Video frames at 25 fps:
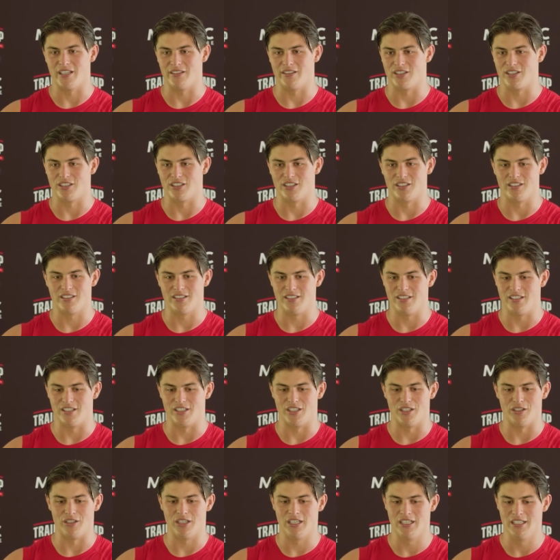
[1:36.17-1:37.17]
I've got to, you
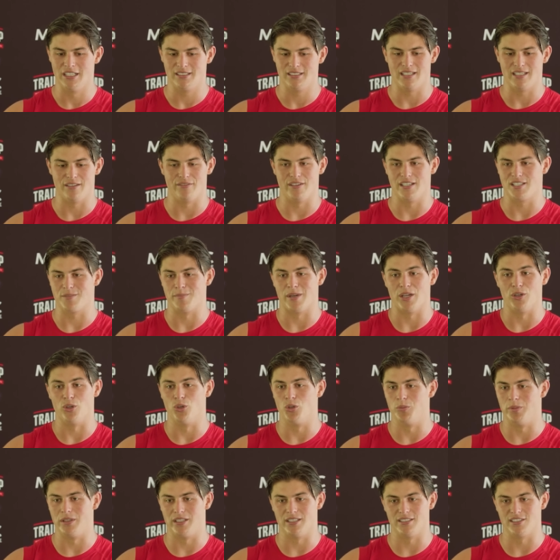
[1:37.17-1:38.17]
know, give this my
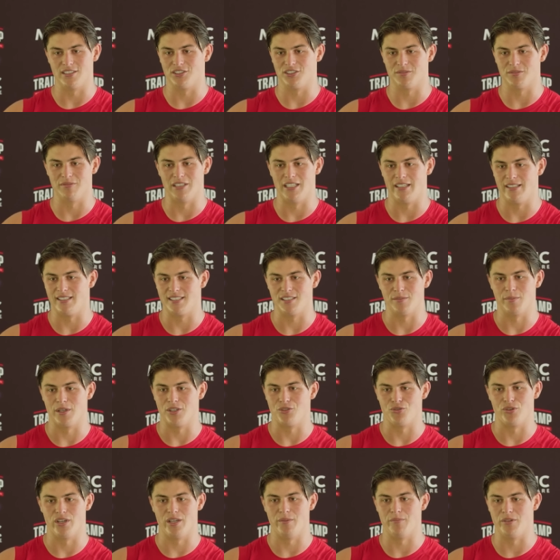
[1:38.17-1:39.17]
all because ultimately this is my
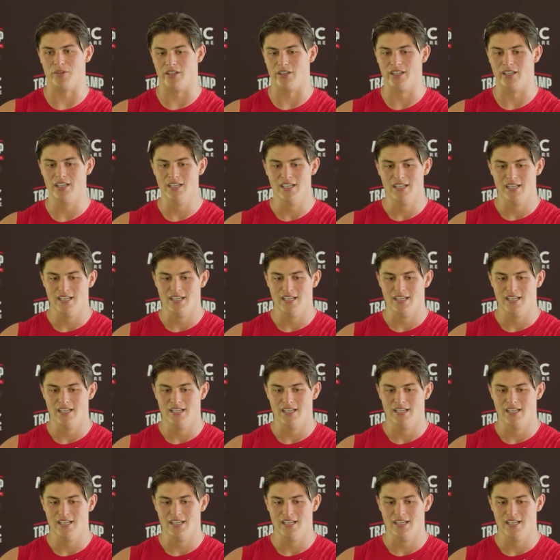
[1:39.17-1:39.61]
dream, and